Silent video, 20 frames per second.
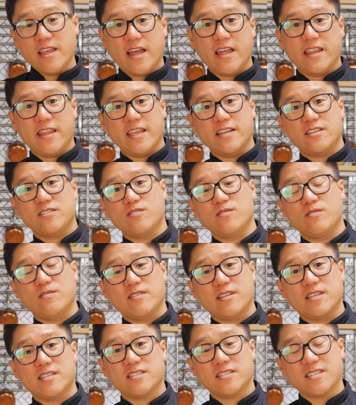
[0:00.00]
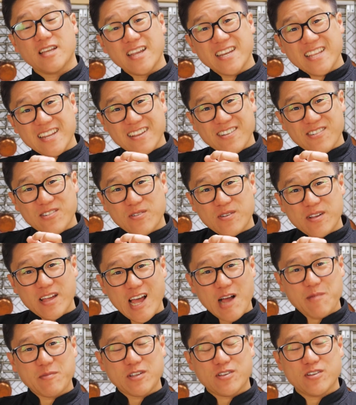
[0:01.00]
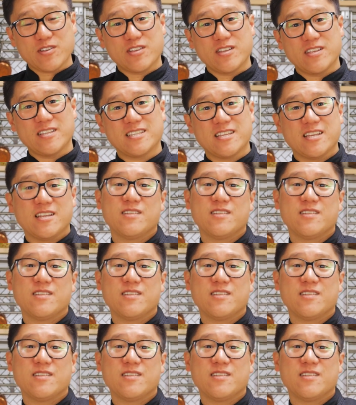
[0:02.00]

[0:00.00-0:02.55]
and they do these tiny little almond cookies.